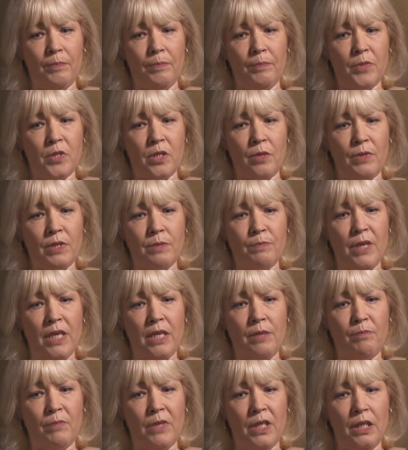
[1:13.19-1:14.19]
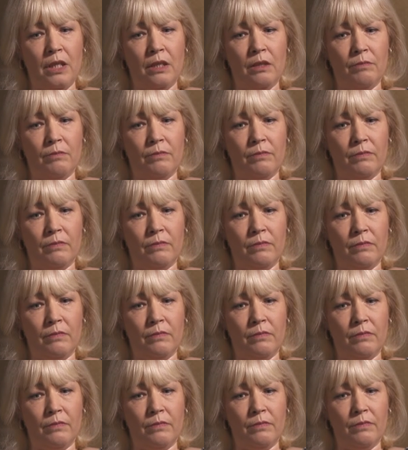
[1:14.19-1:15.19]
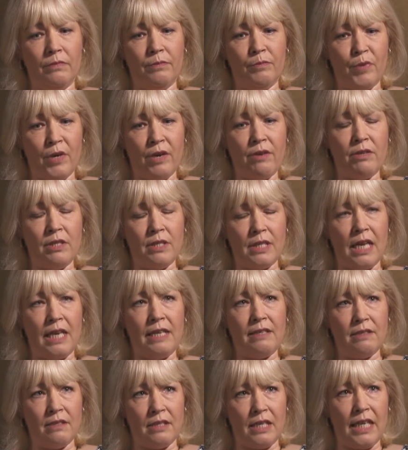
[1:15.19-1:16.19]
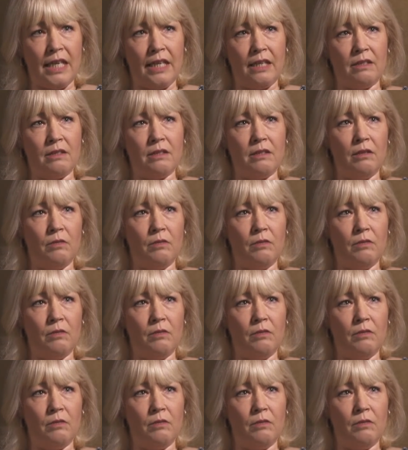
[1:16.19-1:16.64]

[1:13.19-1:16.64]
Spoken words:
So it's made me prioritise things.